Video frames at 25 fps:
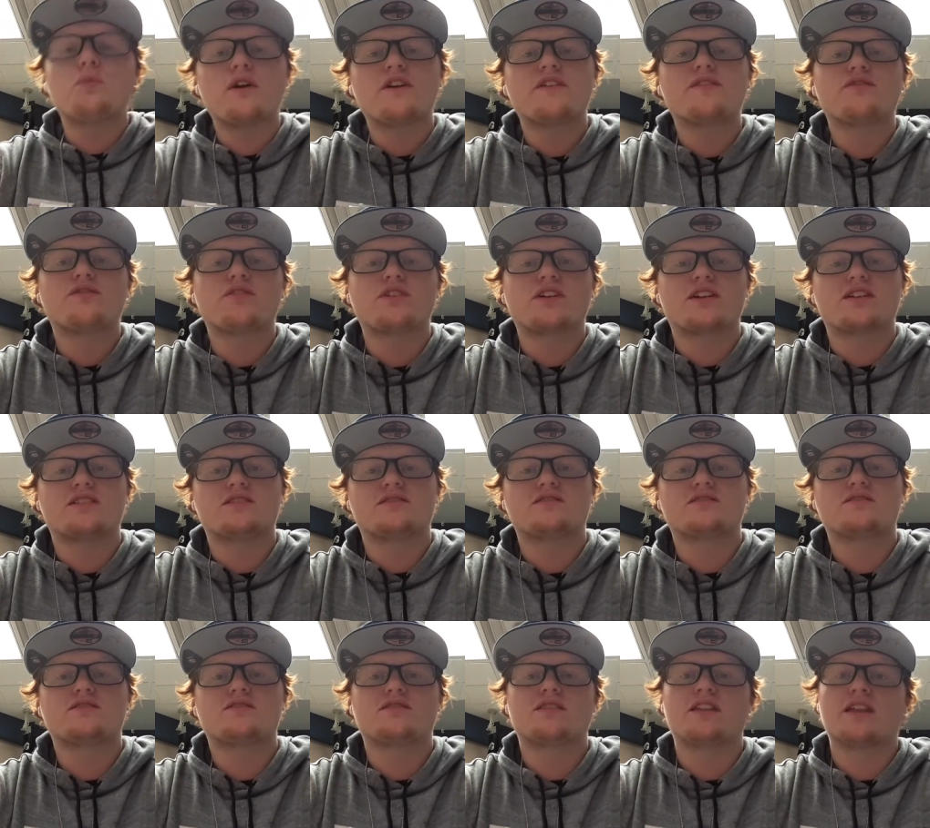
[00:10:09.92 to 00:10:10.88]
my
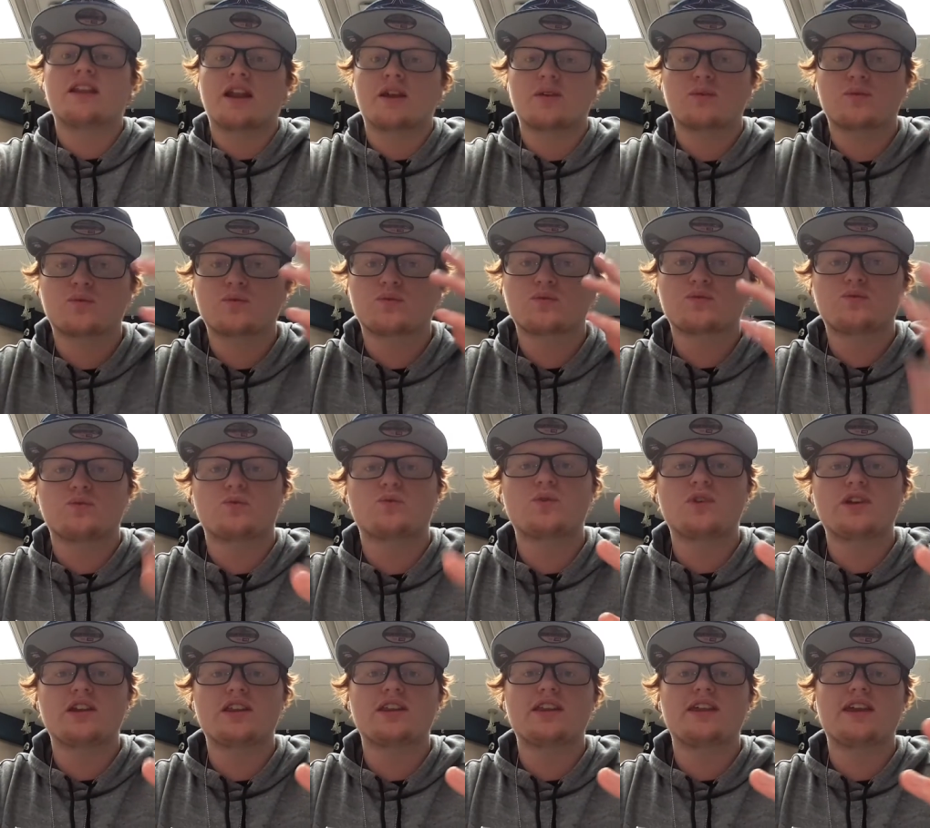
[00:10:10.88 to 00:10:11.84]
friends that I
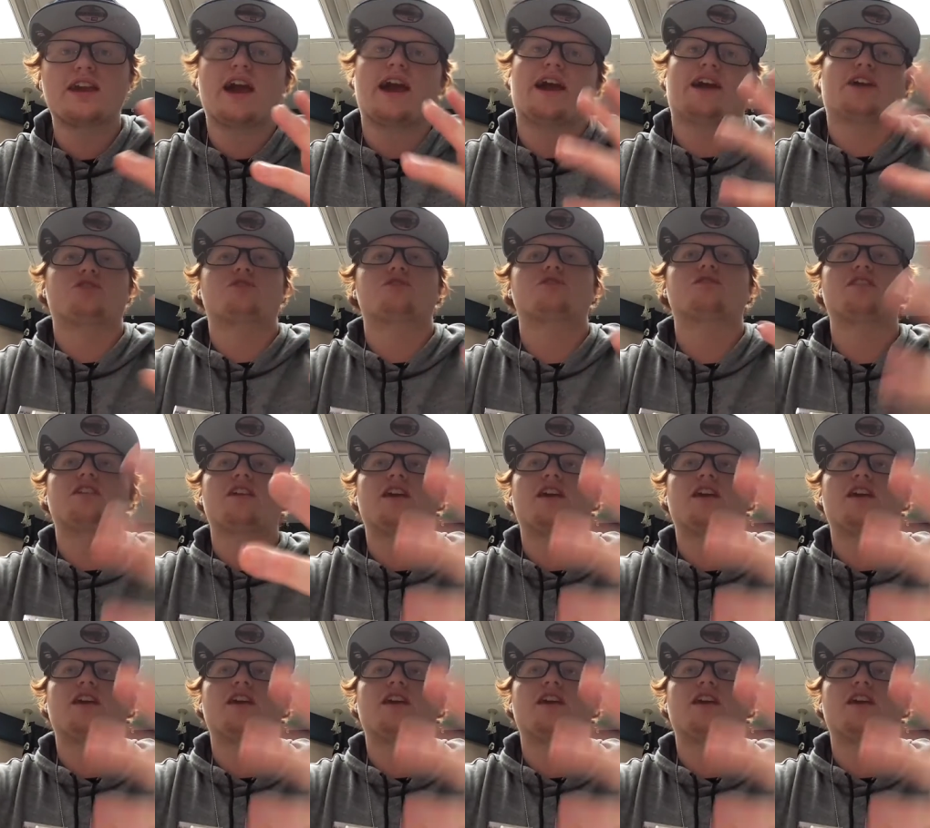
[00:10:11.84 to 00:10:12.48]
really actually